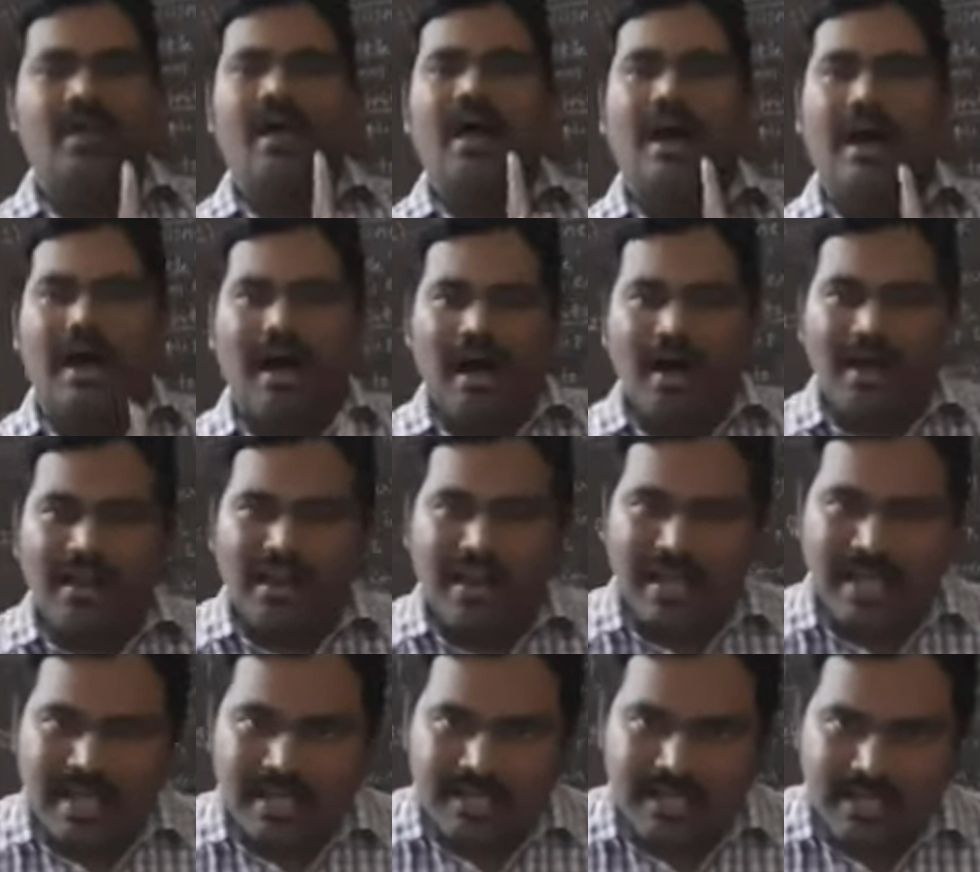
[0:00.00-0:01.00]
all
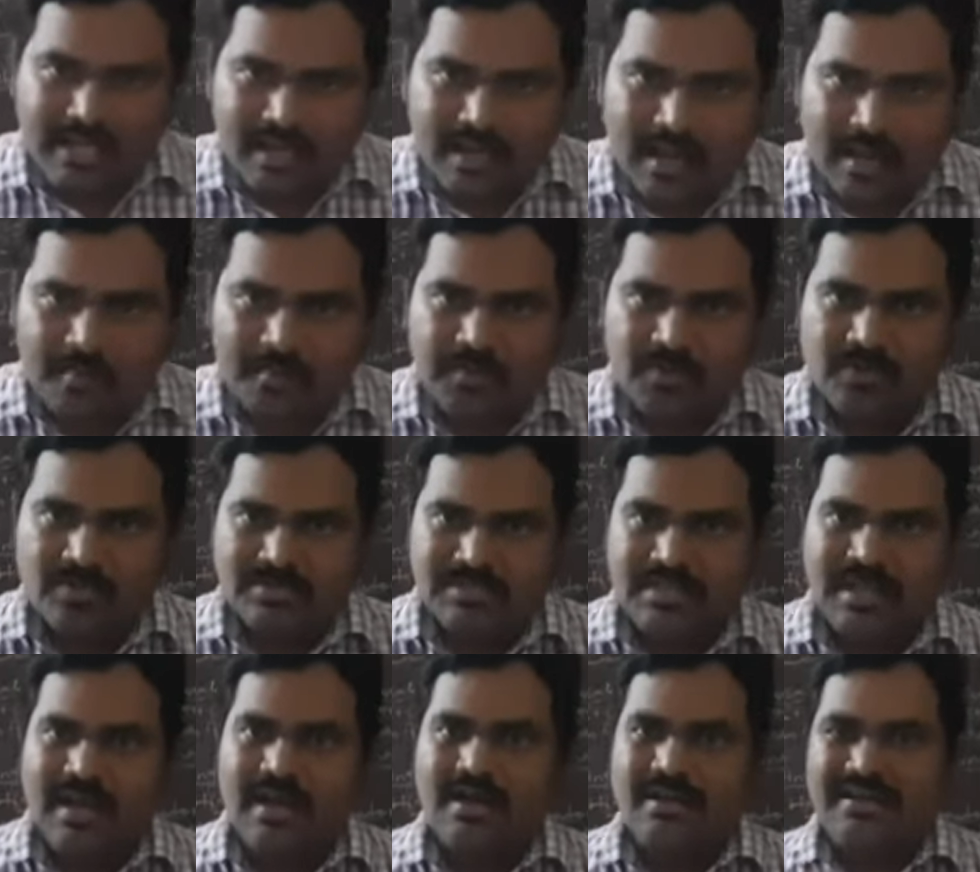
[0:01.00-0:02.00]
ionic compounds
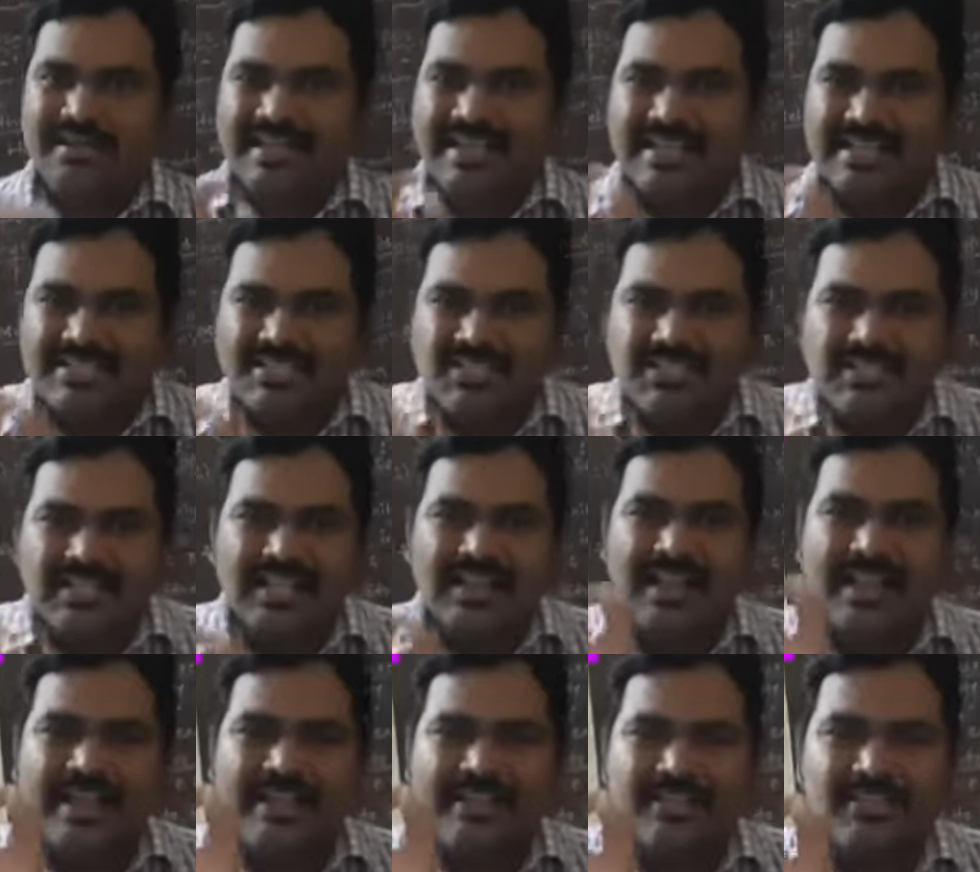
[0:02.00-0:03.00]
are
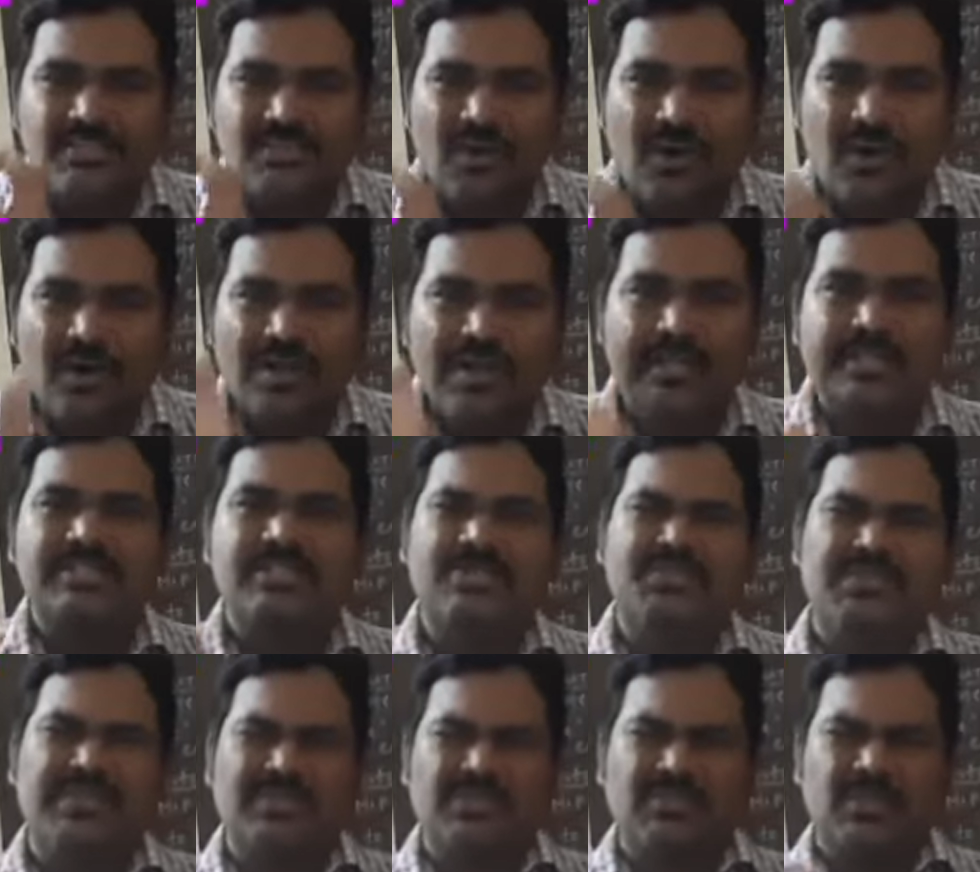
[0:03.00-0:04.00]
crystalline solids
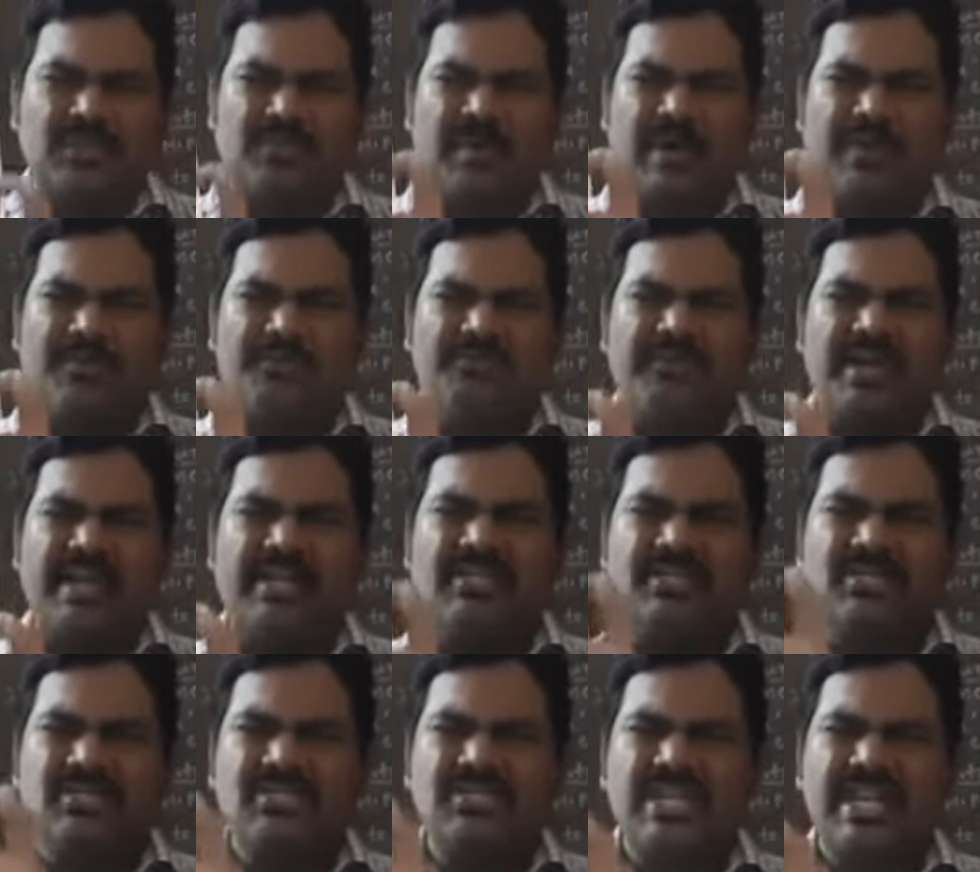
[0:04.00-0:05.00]
with perfect
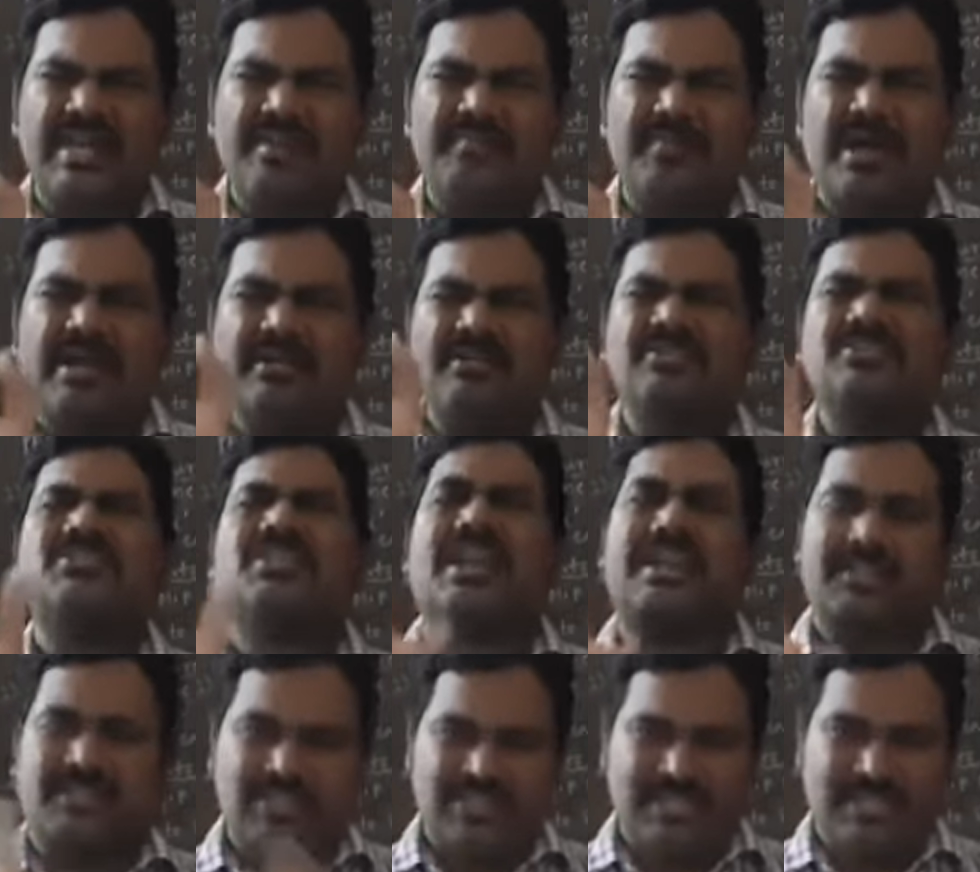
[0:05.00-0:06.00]
shape and
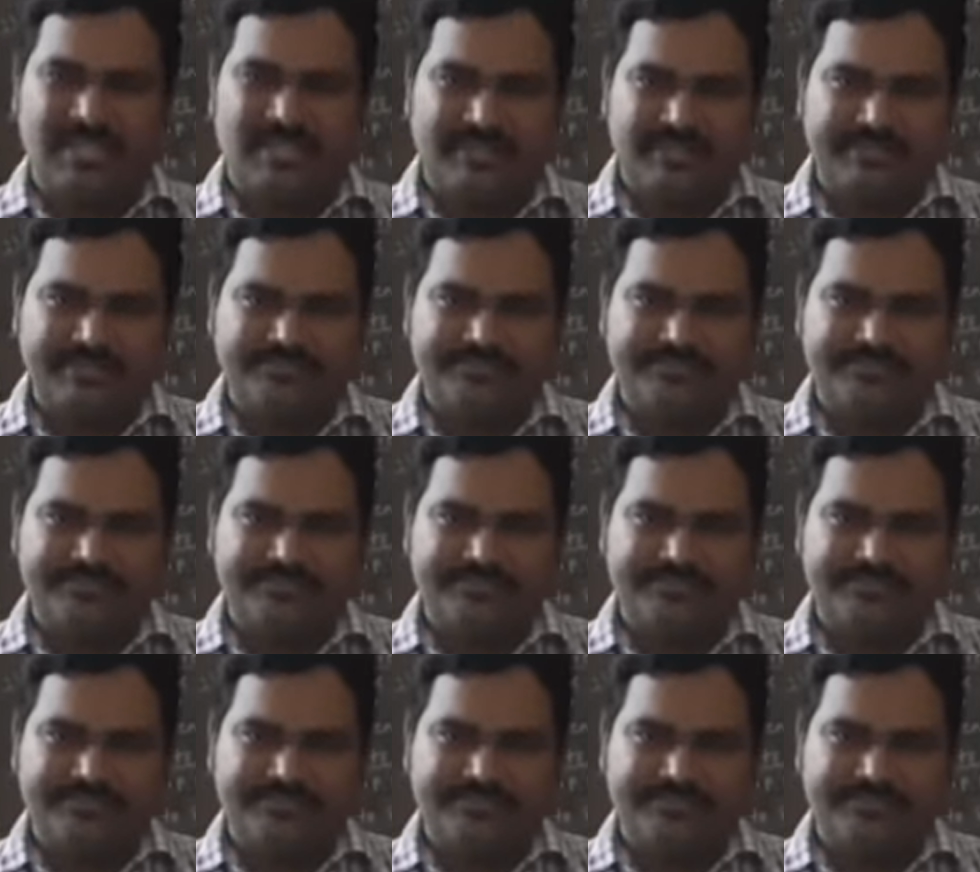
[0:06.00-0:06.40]
structure.